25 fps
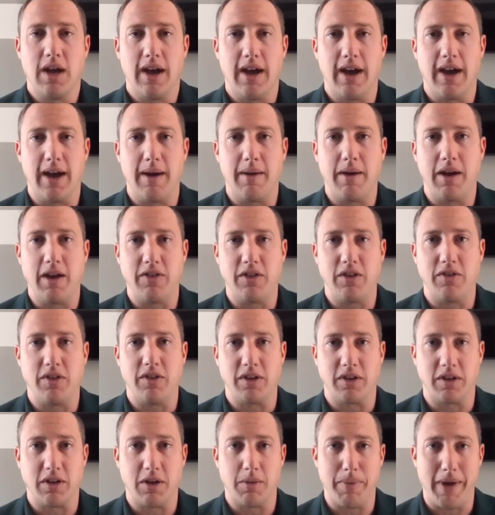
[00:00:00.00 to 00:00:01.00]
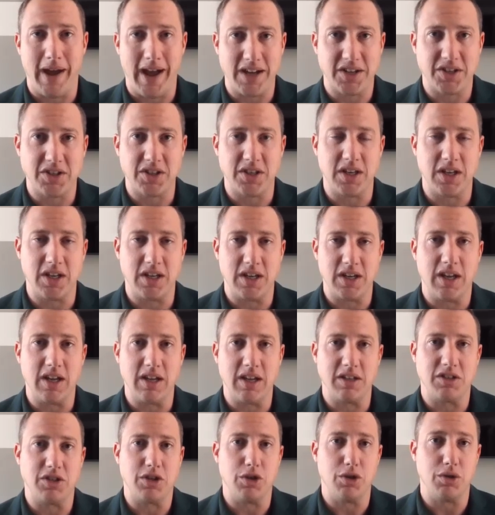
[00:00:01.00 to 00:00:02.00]
uh, and then the capacity
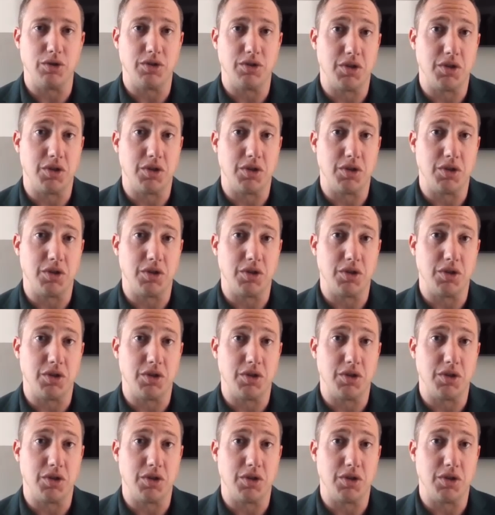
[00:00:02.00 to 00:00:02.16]
to,